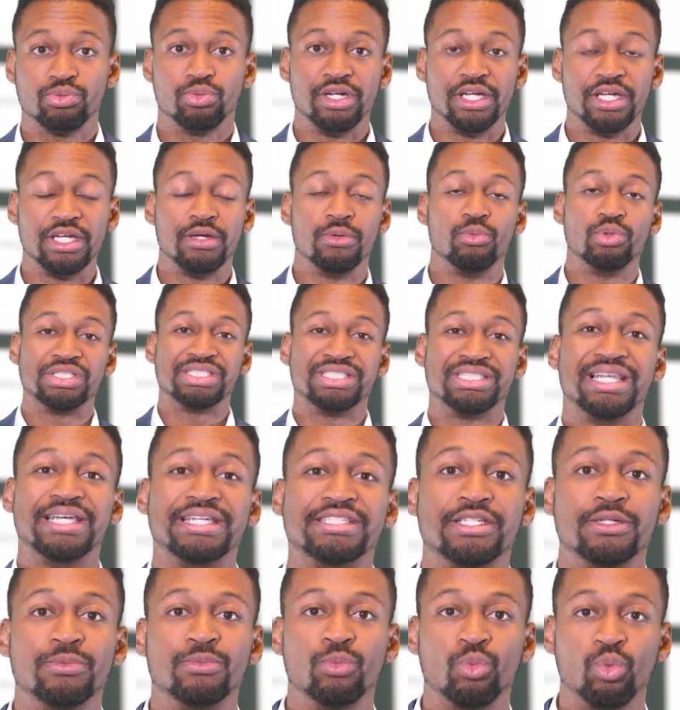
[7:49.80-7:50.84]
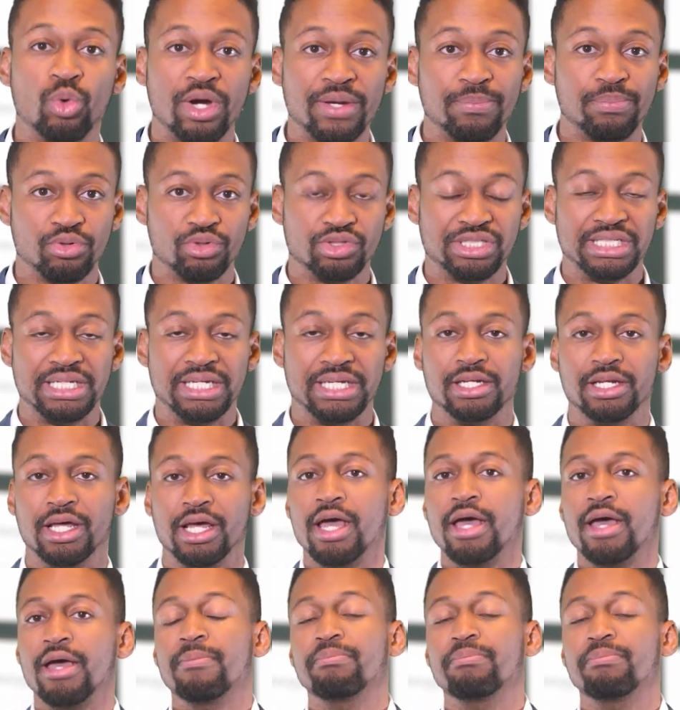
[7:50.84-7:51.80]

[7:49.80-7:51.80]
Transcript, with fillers: rate was less than 1%.